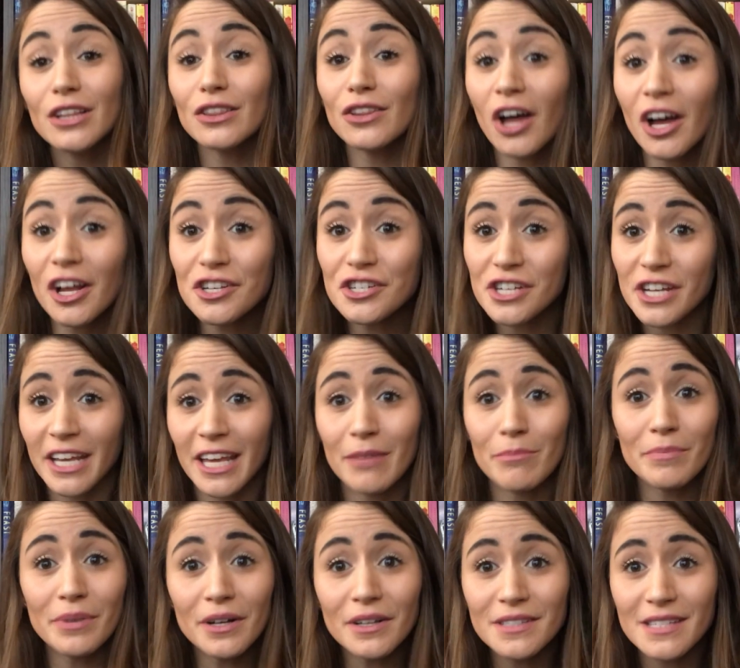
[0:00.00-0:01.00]
Launching
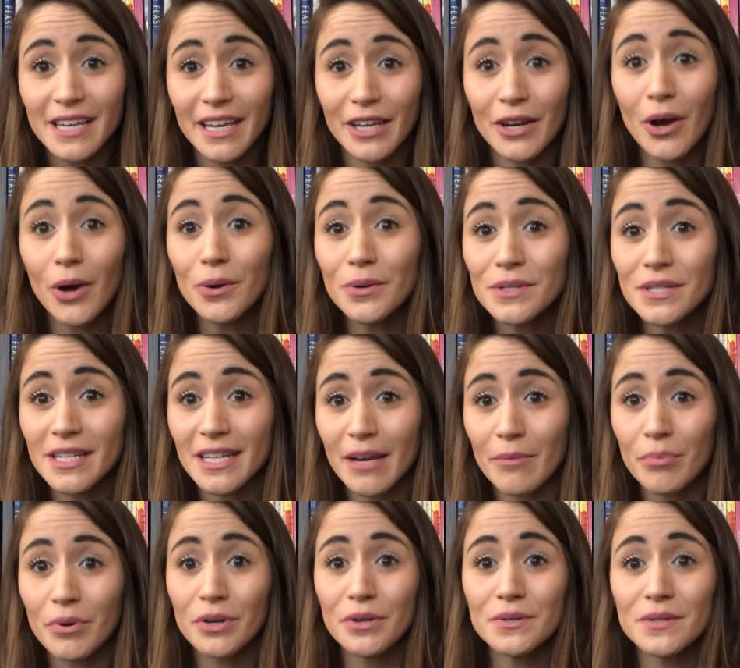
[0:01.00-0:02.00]
and building and hosting and
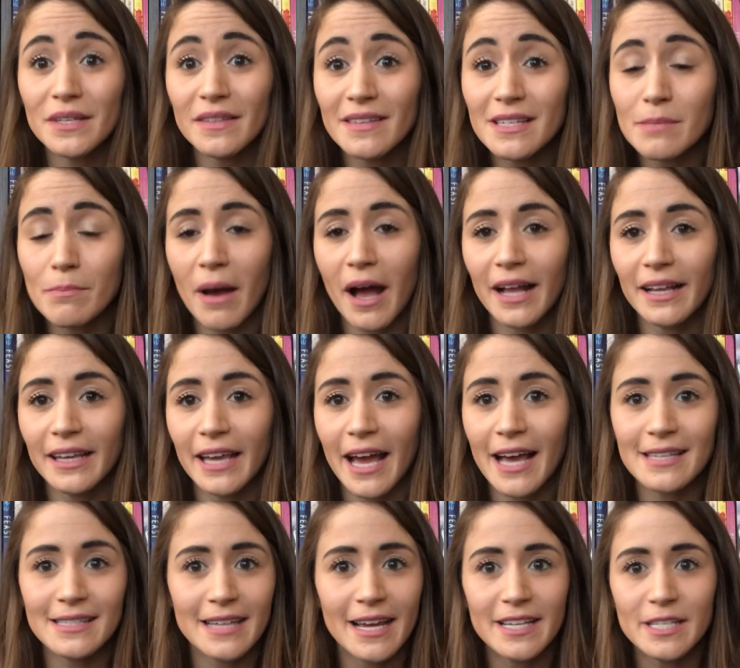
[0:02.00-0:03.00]
producing this
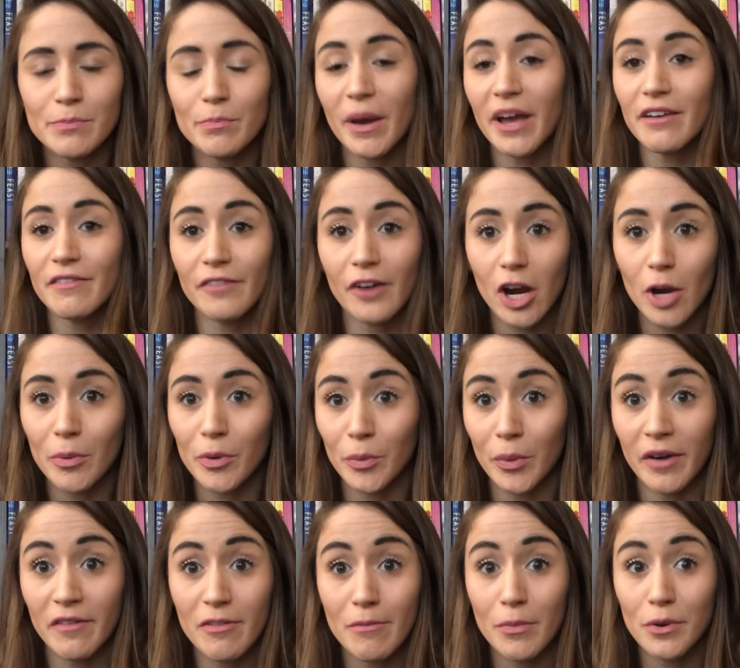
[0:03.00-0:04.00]
podcast has by far been
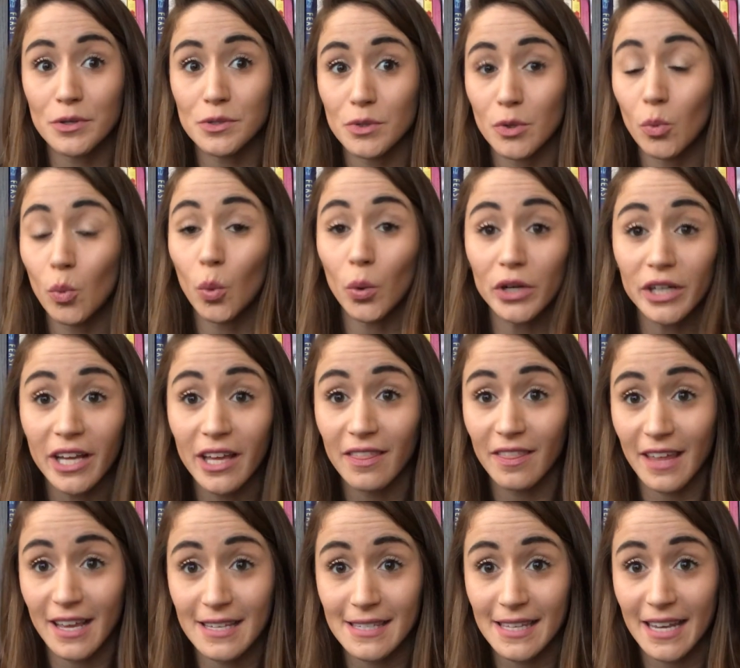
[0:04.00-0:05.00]
one of the most rewarding
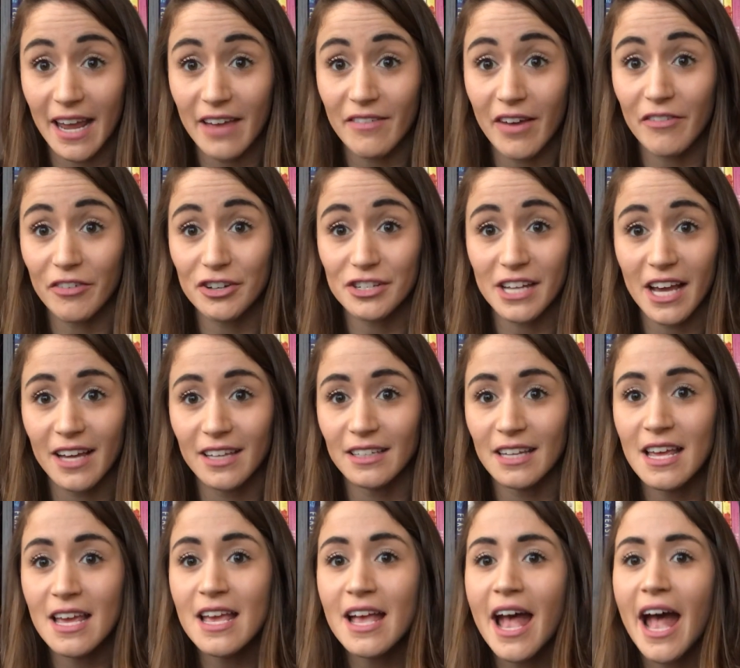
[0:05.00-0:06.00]
things that I've ever done.
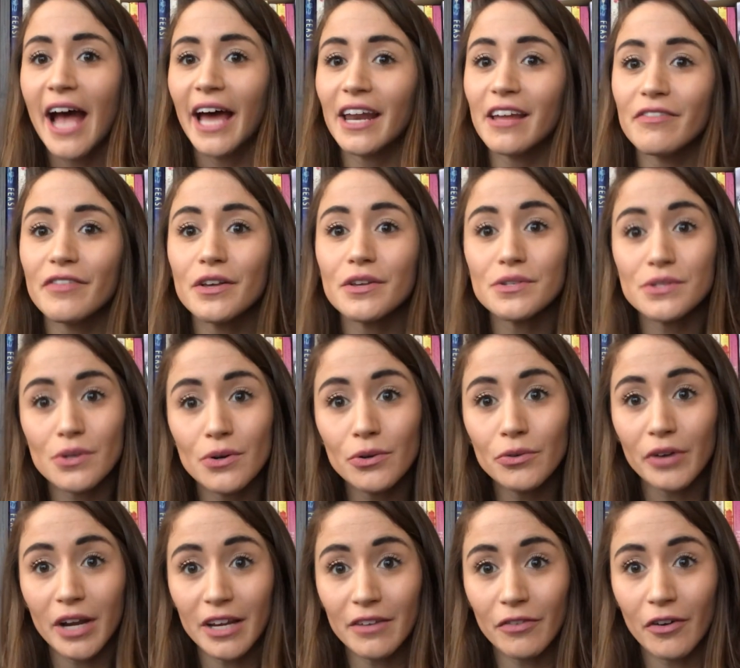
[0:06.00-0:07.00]
And I feel so
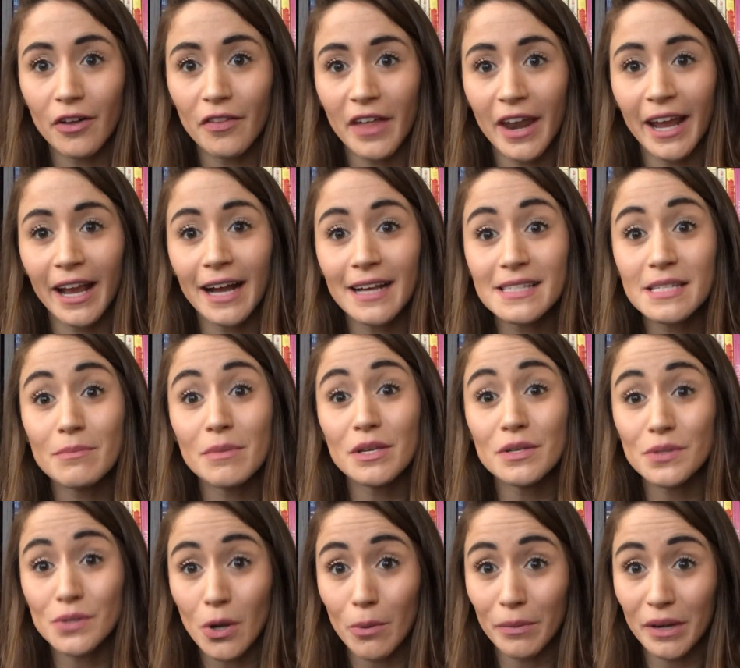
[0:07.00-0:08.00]
grateful that I got to meet
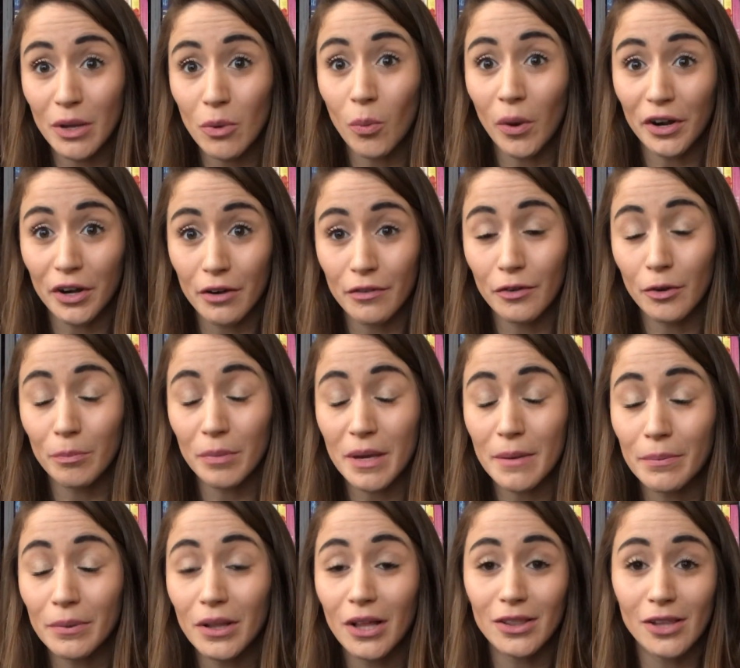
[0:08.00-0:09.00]
so many wonderful
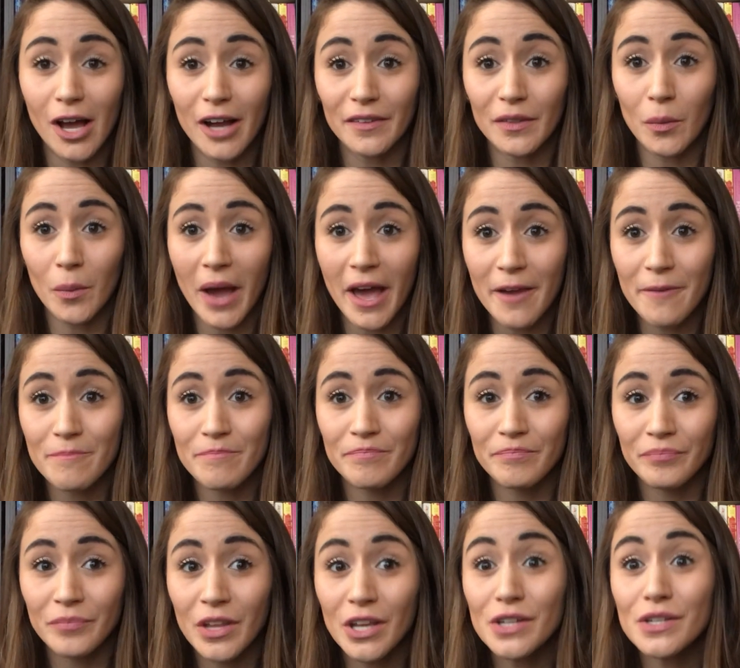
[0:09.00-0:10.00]
people along the way.
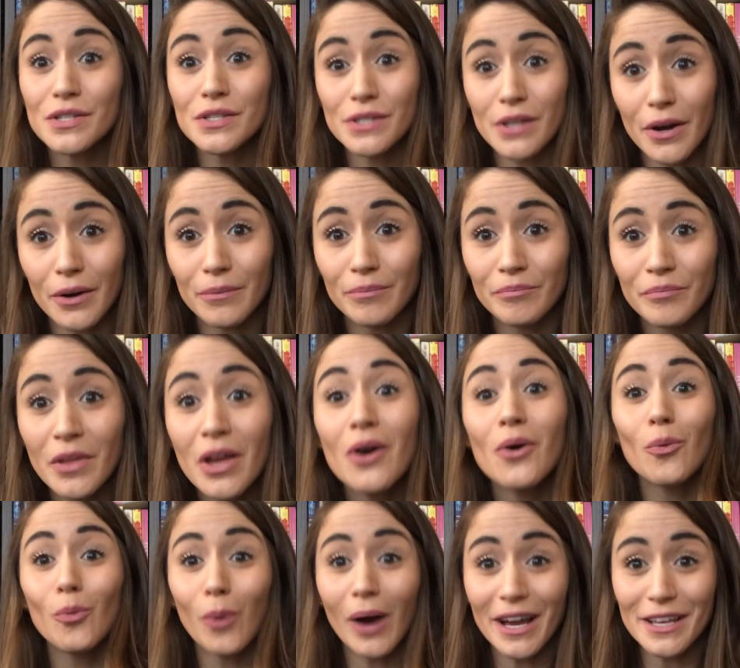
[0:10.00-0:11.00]
So,
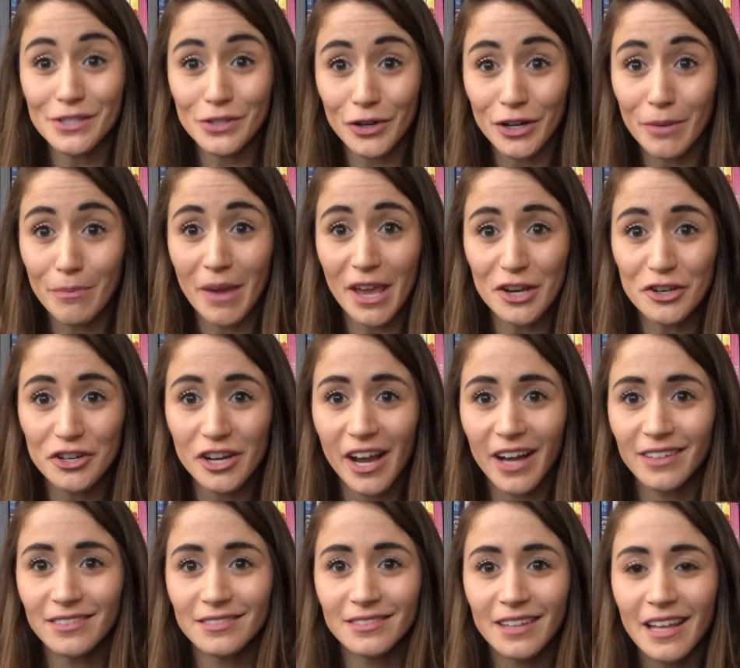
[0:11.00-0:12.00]
why start a
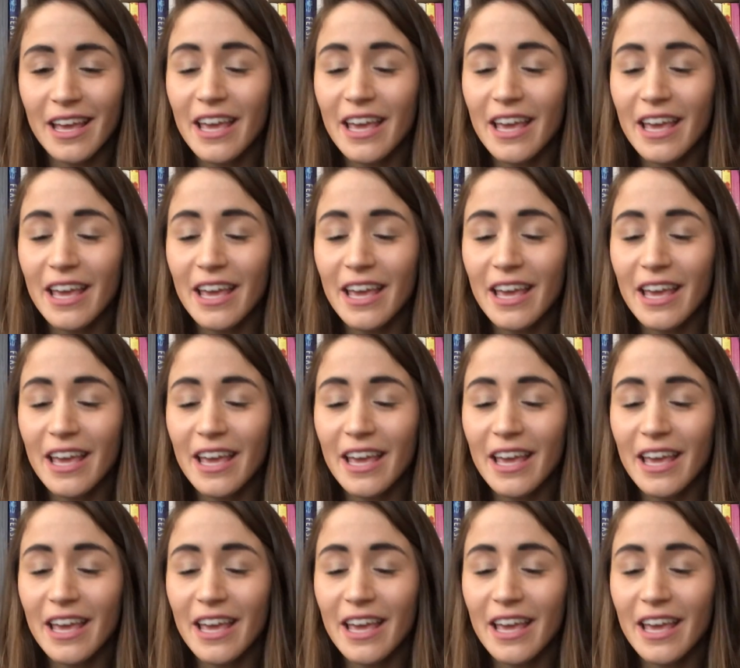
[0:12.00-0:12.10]
Patreon?